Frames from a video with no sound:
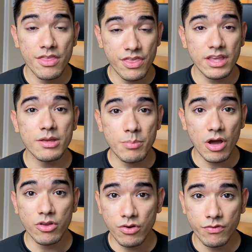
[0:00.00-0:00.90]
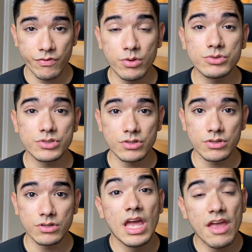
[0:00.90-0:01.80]
Think about your
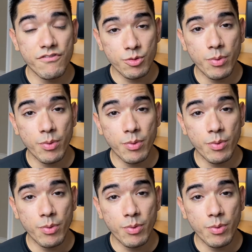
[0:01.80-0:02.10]
future. If you